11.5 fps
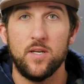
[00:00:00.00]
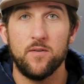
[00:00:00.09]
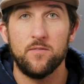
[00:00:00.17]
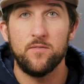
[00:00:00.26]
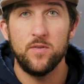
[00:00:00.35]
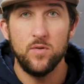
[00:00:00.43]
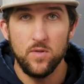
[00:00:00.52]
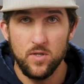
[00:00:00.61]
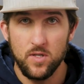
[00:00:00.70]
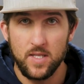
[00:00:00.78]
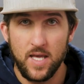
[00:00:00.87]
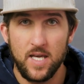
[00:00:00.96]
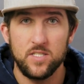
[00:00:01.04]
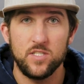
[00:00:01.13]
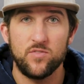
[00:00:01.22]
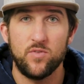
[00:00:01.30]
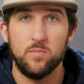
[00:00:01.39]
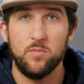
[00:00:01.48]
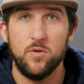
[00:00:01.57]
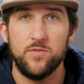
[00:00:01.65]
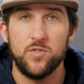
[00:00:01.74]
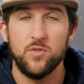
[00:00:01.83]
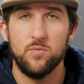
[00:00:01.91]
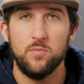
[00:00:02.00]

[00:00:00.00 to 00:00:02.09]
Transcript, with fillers: and a few little gadgets from Move Shoot